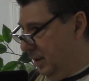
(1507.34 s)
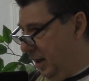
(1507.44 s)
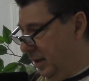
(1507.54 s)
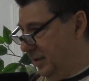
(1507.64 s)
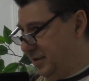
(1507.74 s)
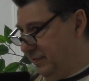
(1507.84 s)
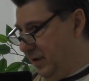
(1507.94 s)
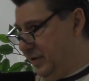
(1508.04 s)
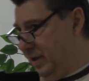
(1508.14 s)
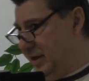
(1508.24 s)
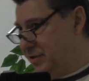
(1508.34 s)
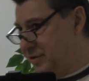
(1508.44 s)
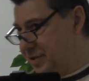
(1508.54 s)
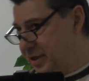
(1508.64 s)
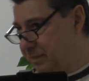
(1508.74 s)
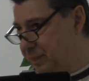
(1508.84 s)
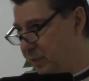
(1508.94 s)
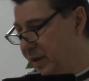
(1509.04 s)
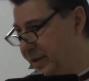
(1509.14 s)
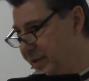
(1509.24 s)
And it's a very interesting
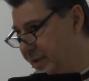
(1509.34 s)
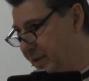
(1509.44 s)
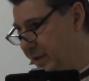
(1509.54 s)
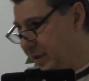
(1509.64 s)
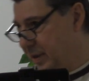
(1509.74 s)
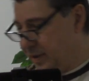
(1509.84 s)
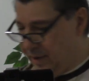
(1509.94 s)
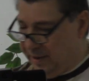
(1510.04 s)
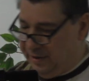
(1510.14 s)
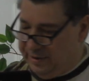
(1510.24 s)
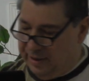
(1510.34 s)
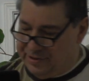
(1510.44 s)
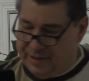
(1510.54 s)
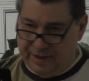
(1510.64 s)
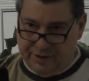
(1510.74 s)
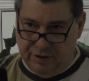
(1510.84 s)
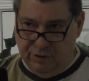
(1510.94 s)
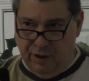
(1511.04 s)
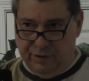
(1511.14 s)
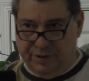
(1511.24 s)
point that he does that. Do you
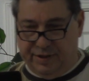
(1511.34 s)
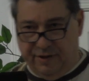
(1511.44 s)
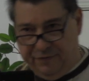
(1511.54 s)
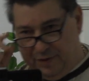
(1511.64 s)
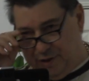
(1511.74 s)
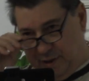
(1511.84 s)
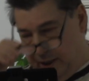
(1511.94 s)
know the difference?